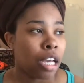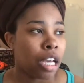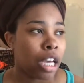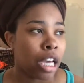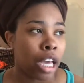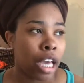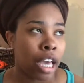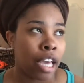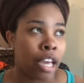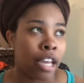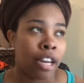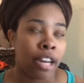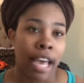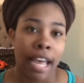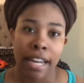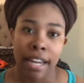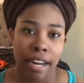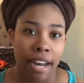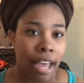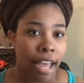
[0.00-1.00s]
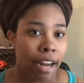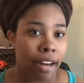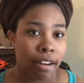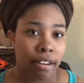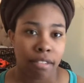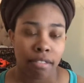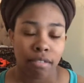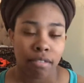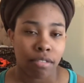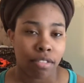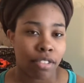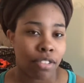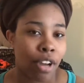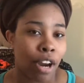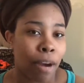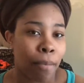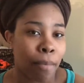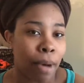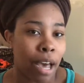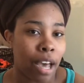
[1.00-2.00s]
and I did not
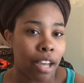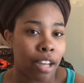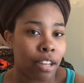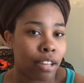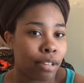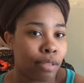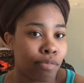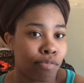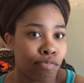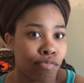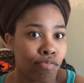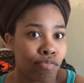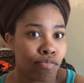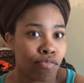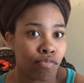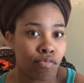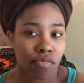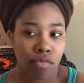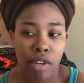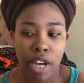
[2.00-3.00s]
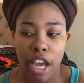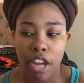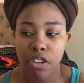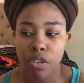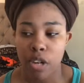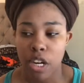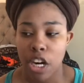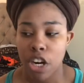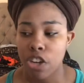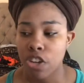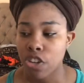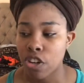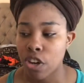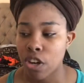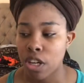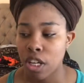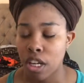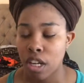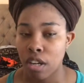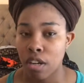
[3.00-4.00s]
start my natural hair
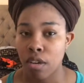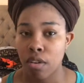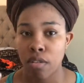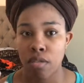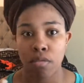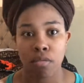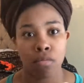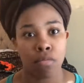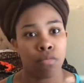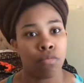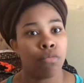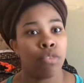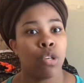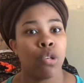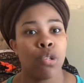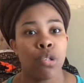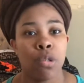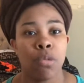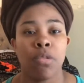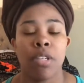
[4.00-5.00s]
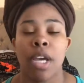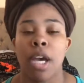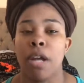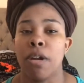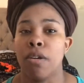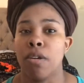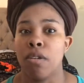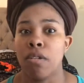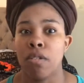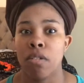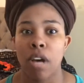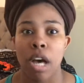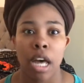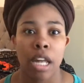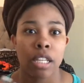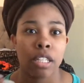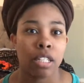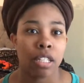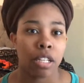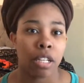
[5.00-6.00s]
journey YouTube channel
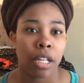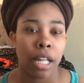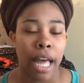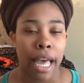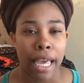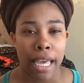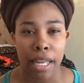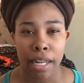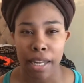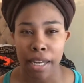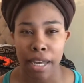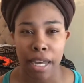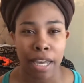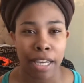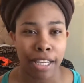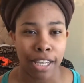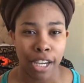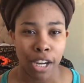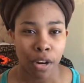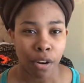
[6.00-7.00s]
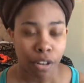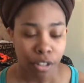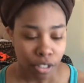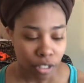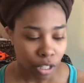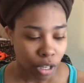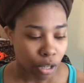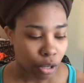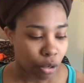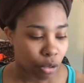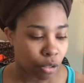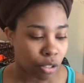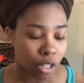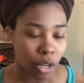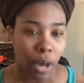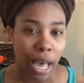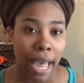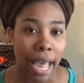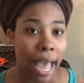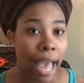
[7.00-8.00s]
until I hit like a year or so.
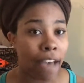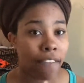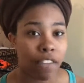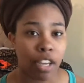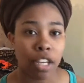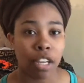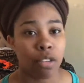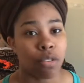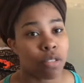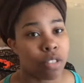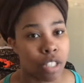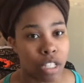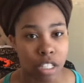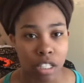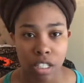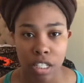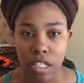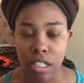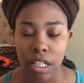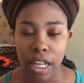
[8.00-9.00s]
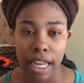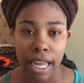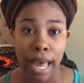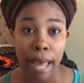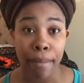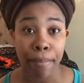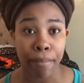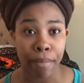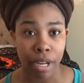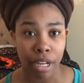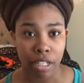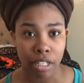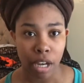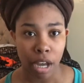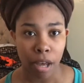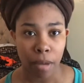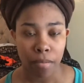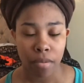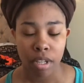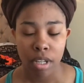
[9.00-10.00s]
So I haven't used this since like I big
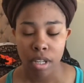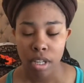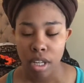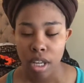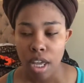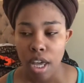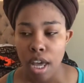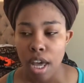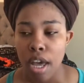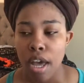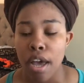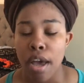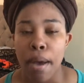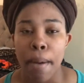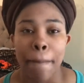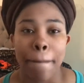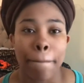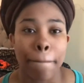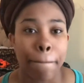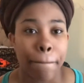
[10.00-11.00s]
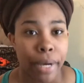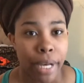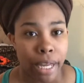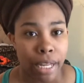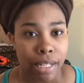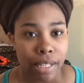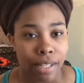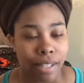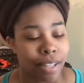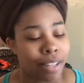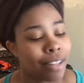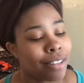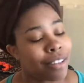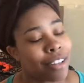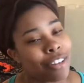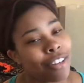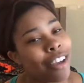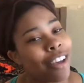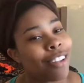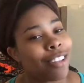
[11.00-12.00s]
chopped. But
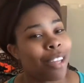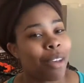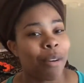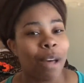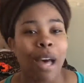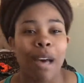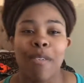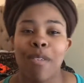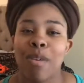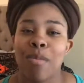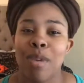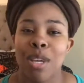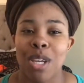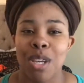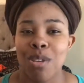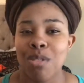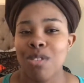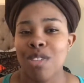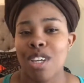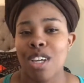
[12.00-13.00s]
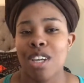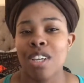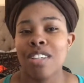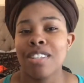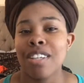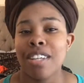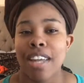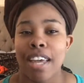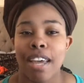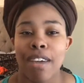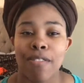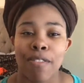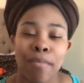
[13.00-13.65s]
the gel that I will be using today